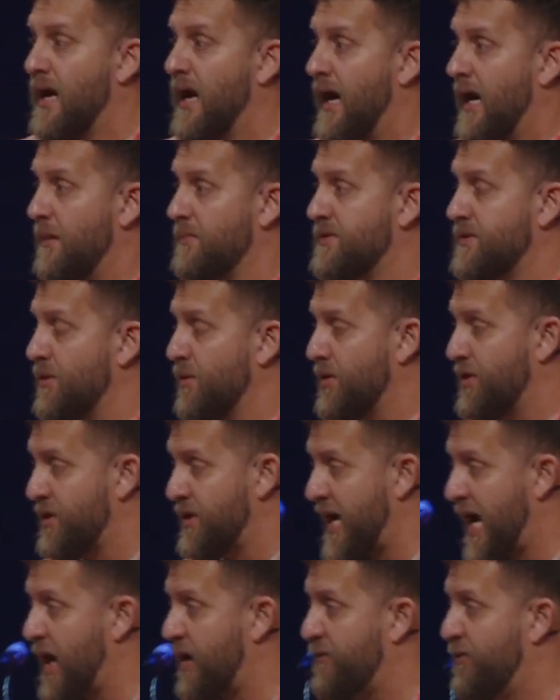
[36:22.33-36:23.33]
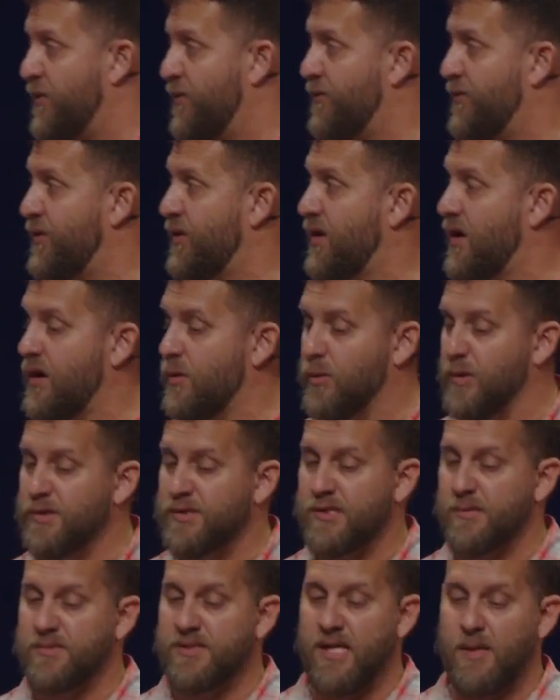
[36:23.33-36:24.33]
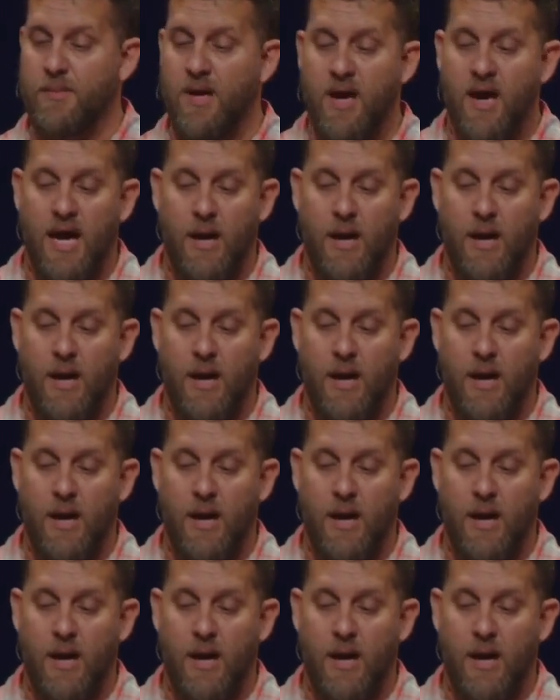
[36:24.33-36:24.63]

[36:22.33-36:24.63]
I'm so thankful for our worship team.